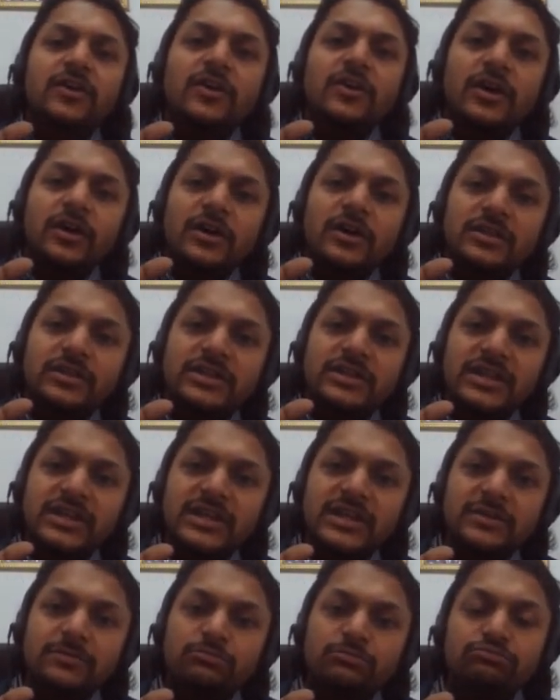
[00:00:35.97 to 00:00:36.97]
uh,
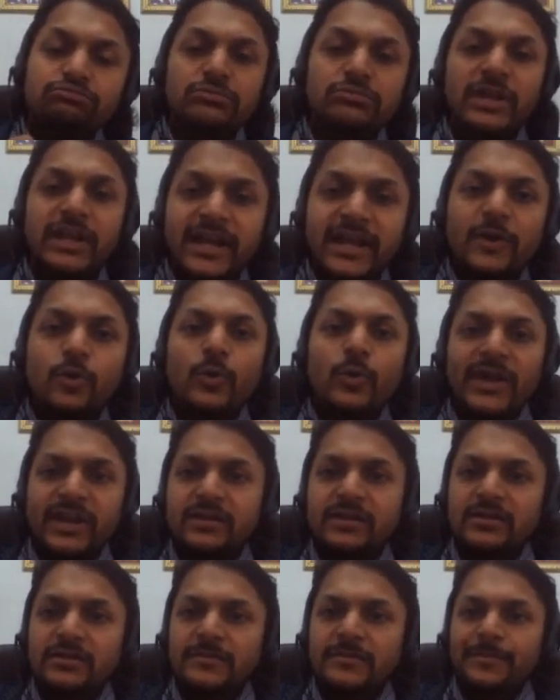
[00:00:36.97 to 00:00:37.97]
the
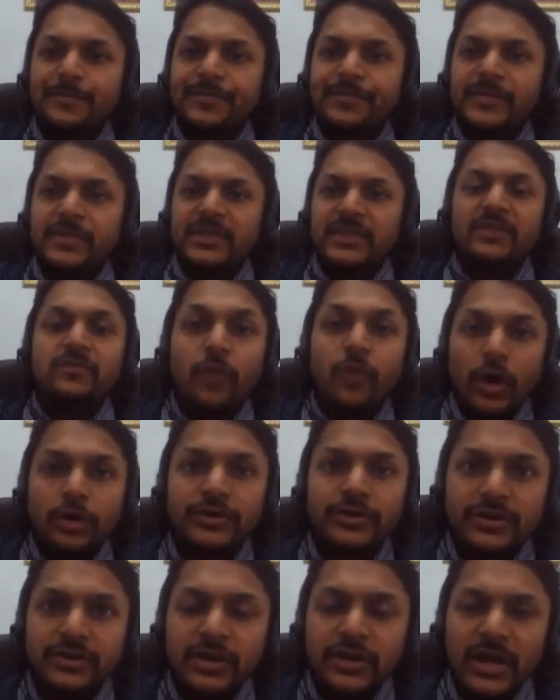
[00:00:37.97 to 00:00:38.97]
liquid, the
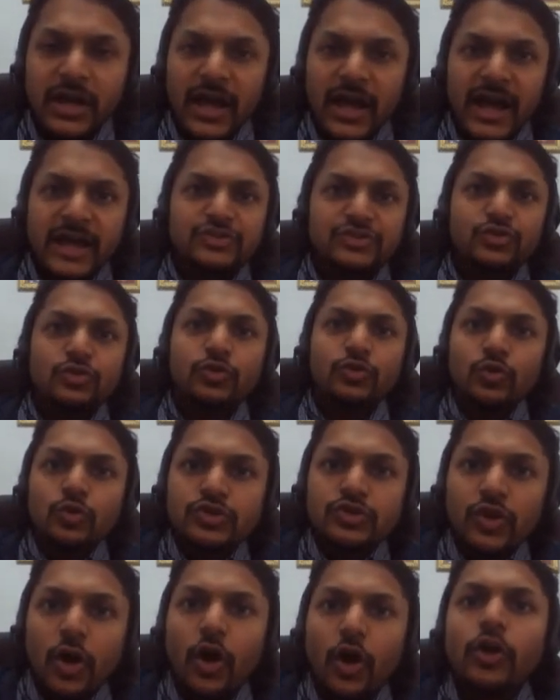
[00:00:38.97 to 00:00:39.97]
water, has to
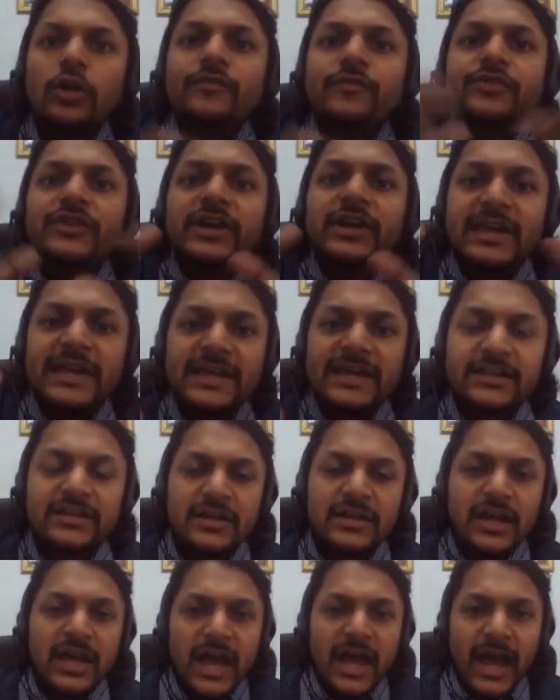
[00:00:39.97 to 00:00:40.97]
lose all of the heat
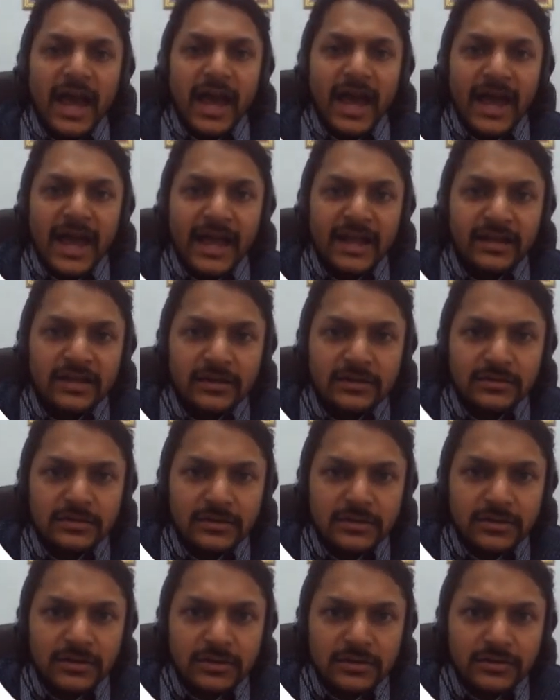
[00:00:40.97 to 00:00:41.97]
and
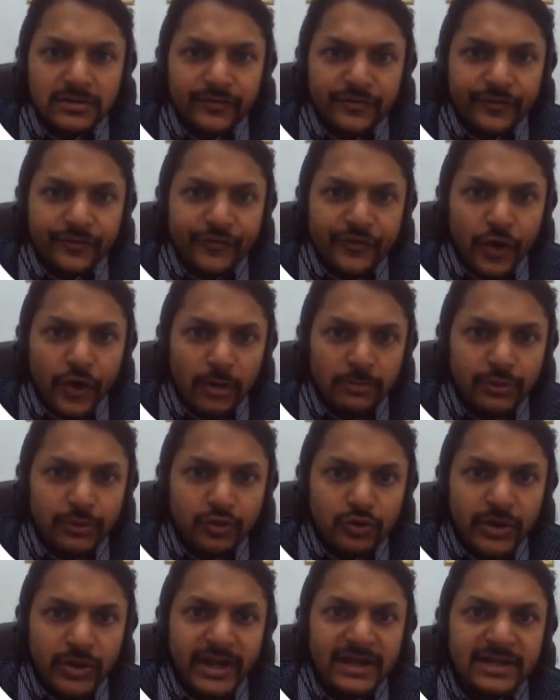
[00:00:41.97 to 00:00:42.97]
from
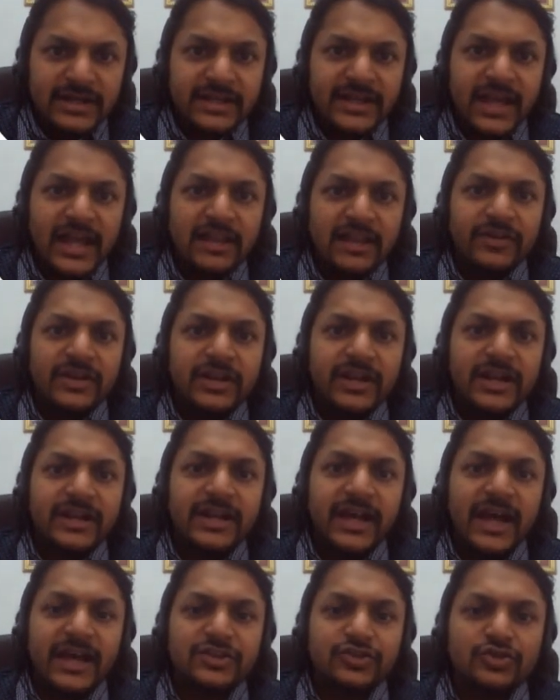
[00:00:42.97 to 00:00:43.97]
290 Kelvin, it
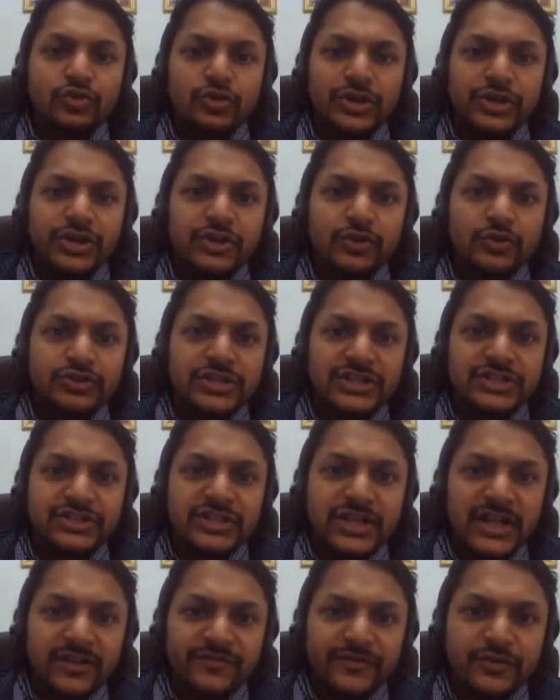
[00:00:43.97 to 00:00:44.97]
has to reduce
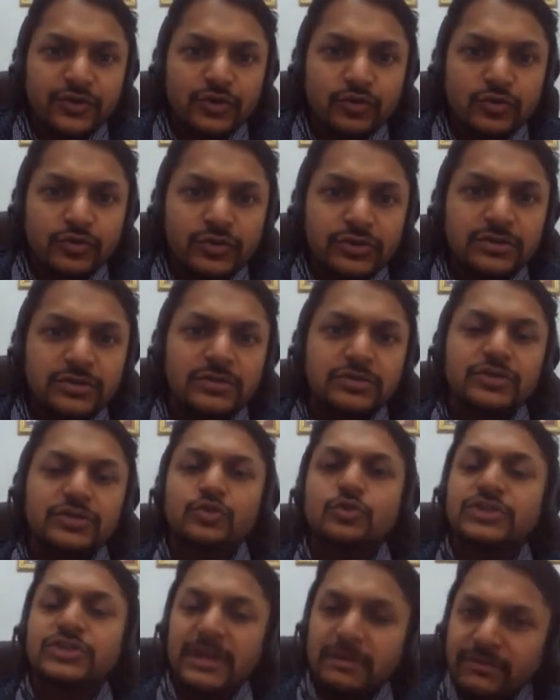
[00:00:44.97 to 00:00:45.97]
itself to
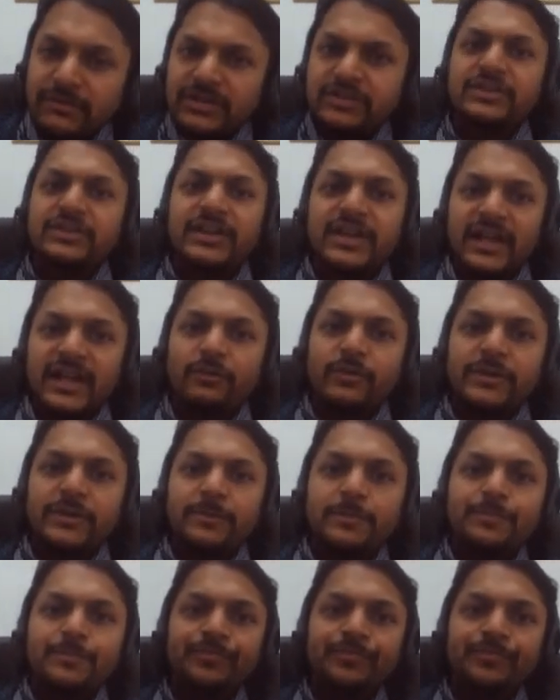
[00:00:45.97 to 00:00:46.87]
273 Kelvin.